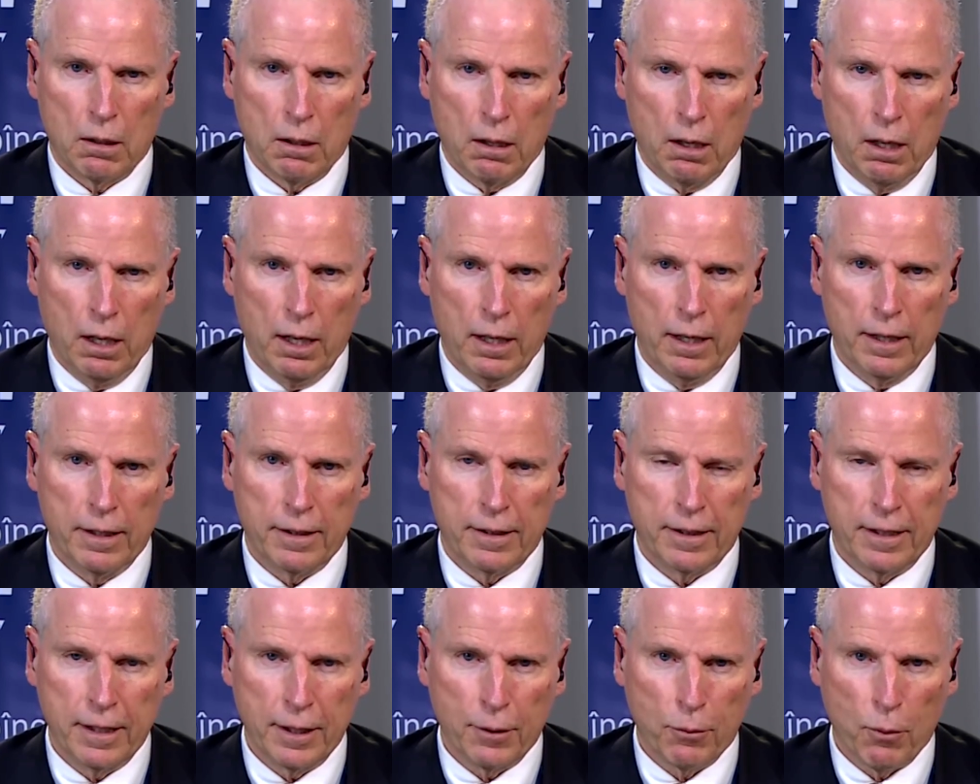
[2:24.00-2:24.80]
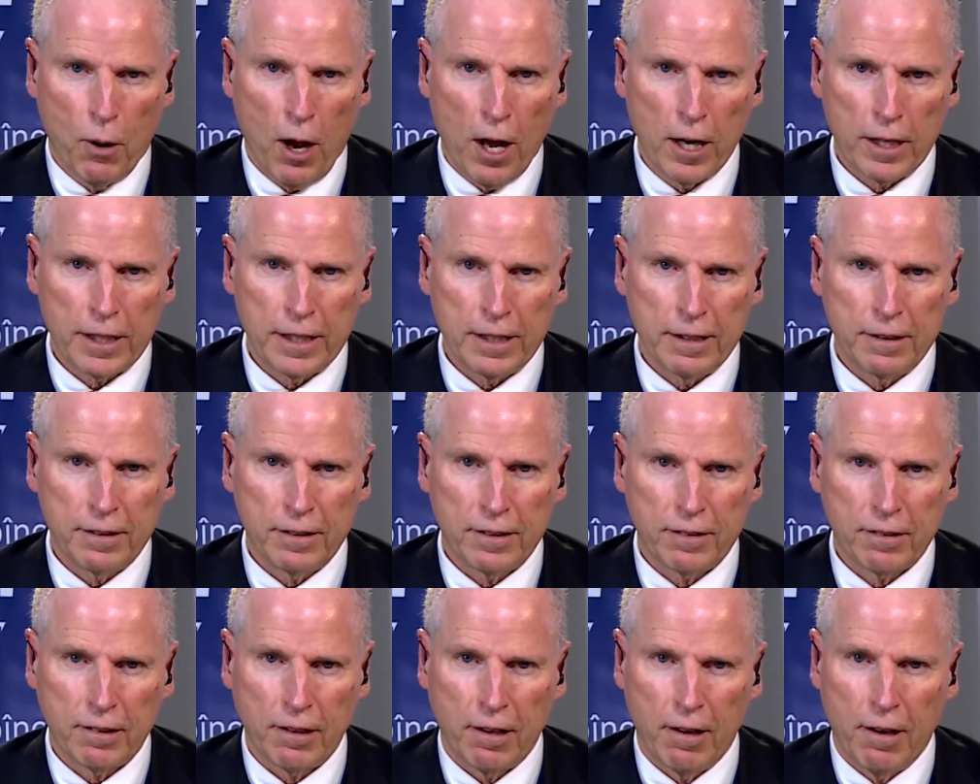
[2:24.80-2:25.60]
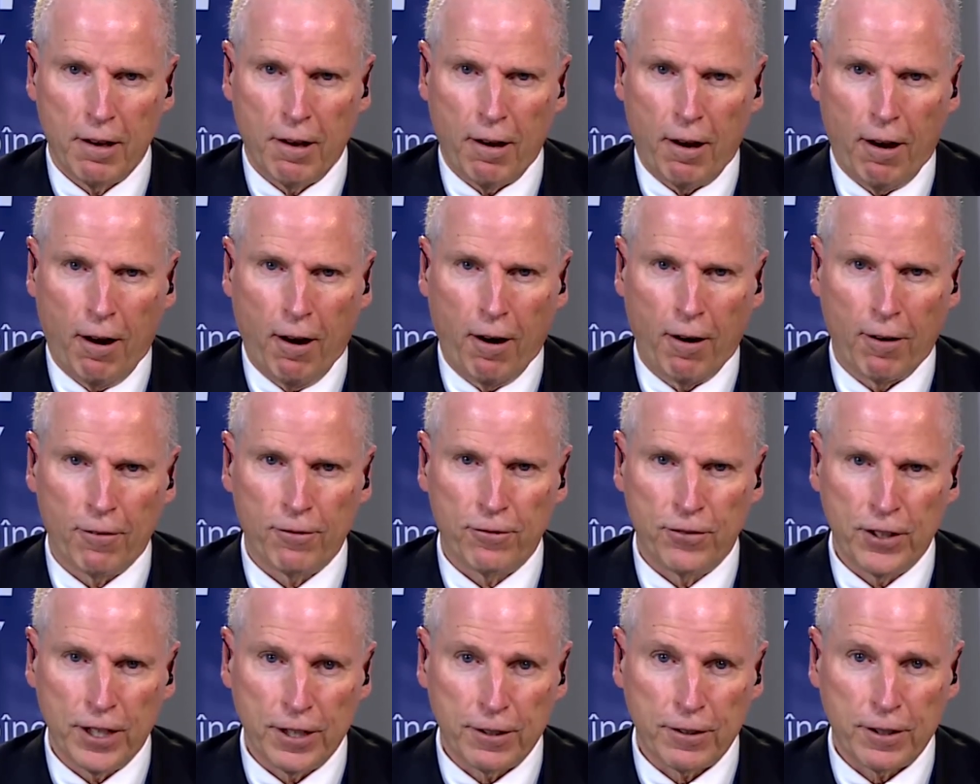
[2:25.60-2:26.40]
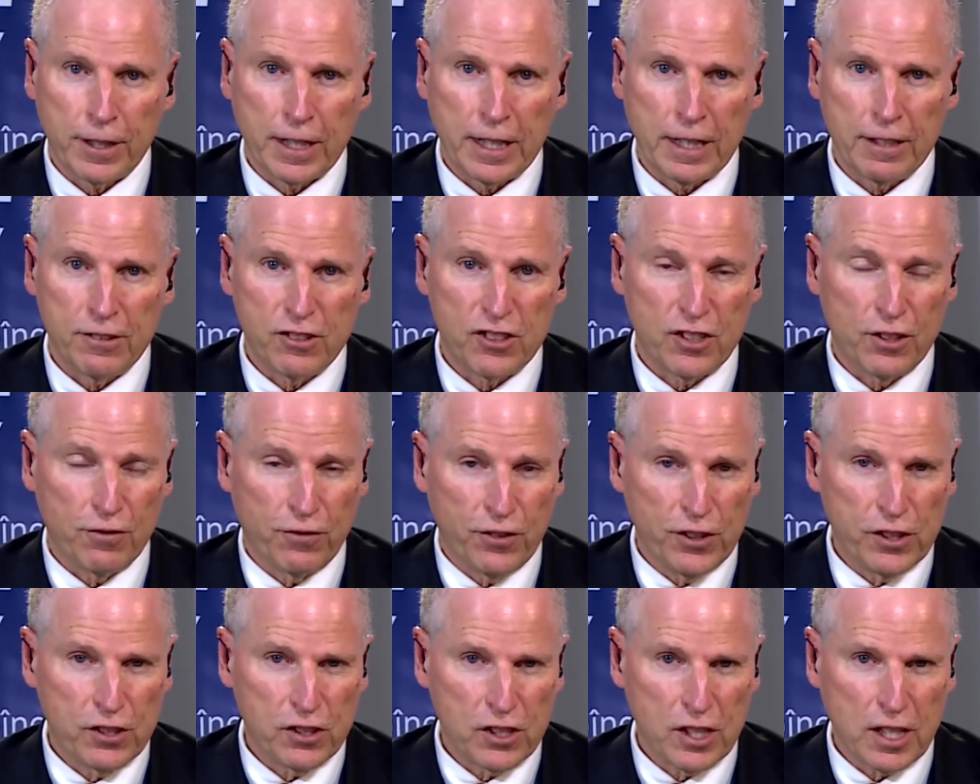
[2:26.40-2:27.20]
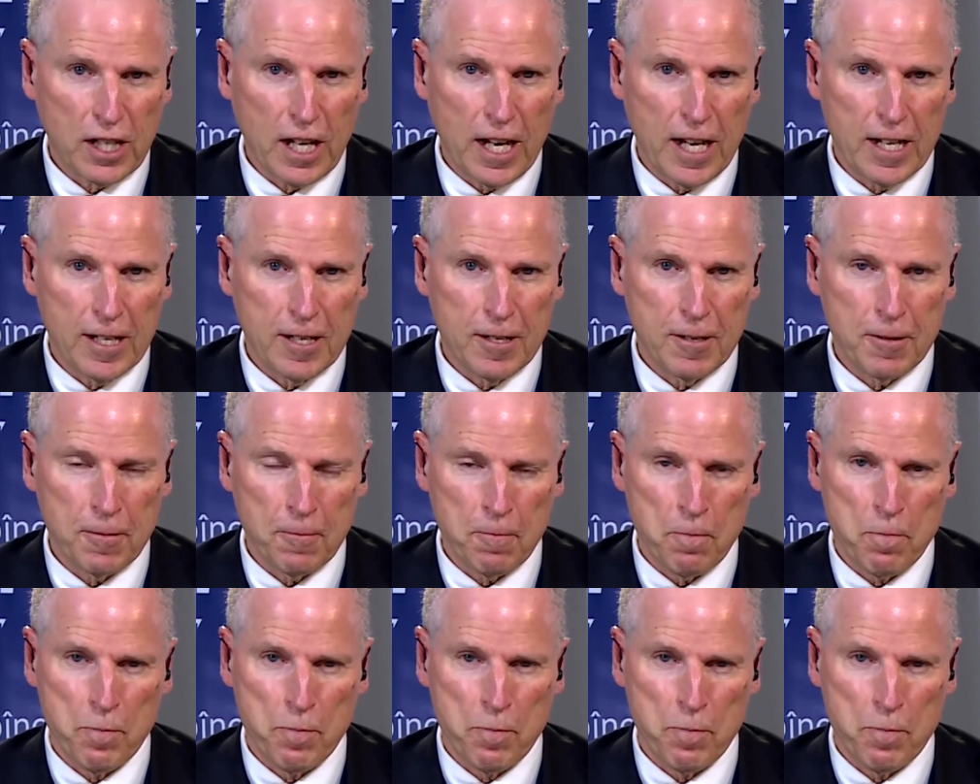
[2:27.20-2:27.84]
The Iranians are very sophisticated,